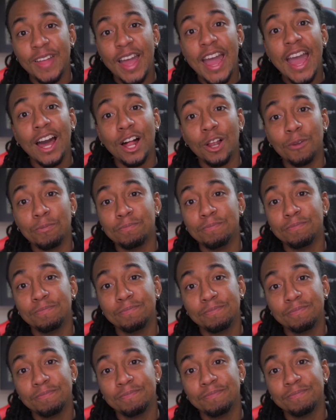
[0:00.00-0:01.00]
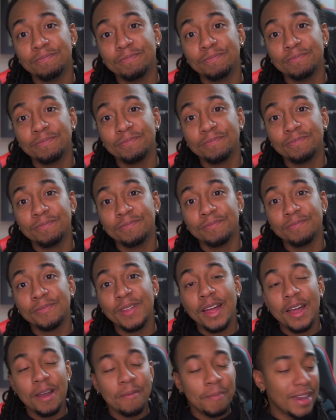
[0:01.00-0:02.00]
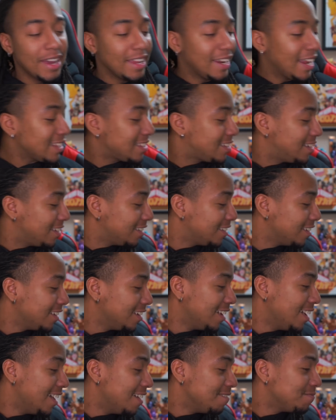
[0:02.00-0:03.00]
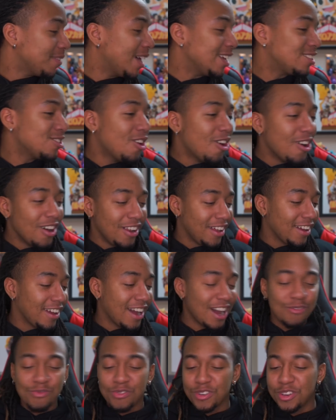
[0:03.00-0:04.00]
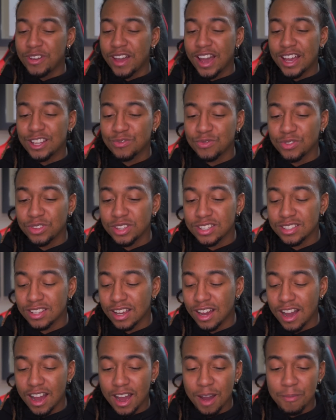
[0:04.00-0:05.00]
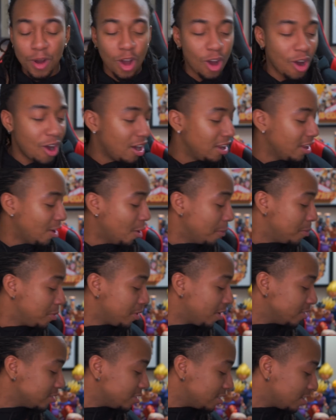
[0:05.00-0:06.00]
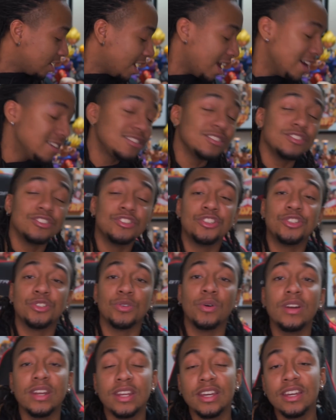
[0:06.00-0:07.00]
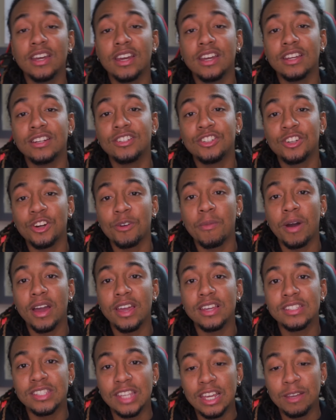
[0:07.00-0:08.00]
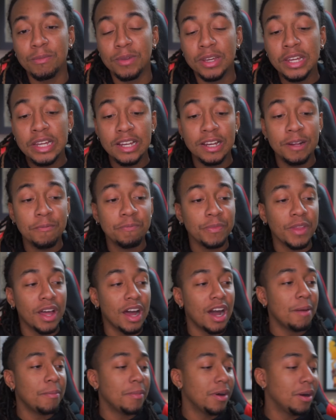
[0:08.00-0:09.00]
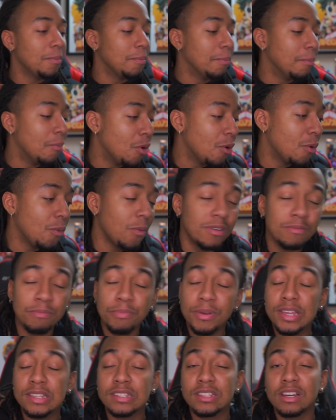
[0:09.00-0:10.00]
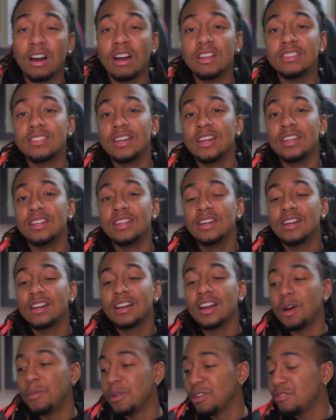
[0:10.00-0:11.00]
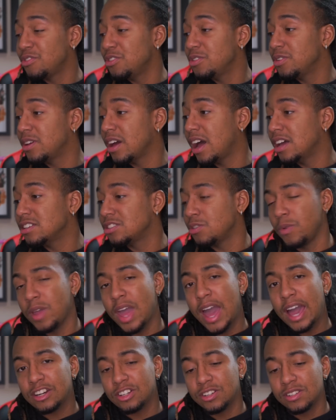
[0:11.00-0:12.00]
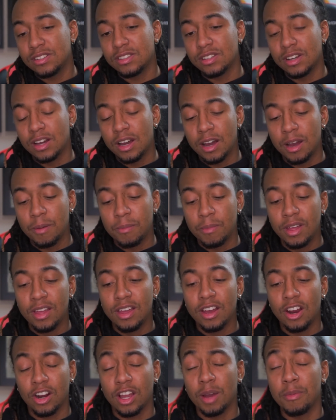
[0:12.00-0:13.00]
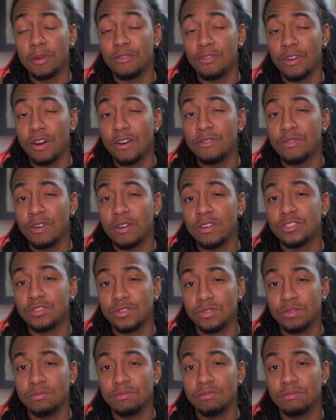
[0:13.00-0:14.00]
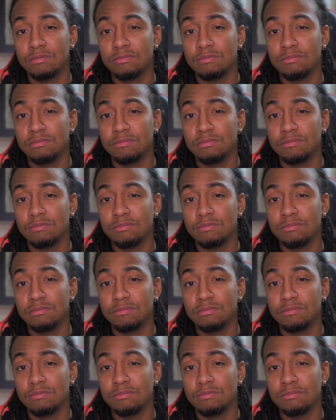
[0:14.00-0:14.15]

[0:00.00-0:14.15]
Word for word: Help. But yeah, that's that's all I got for you guys for this um, haul. I hope you guys enjoyed it and share my excitement. Um, more One Piece content coming for you guys. The reactions um, are coming very, very soon.